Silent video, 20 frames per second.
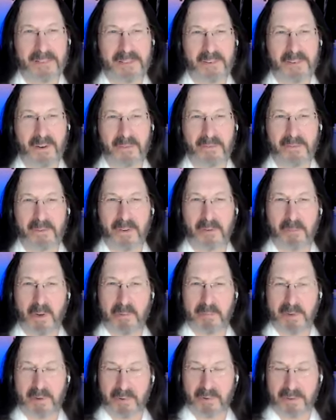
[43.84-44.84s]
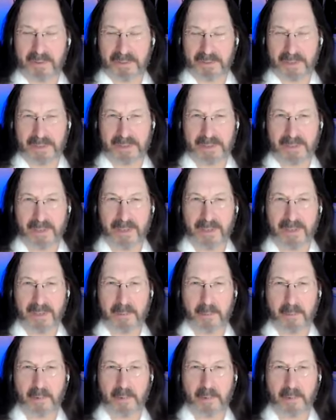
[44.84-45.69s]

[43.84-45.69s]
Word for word: Let's start for a moment with just a little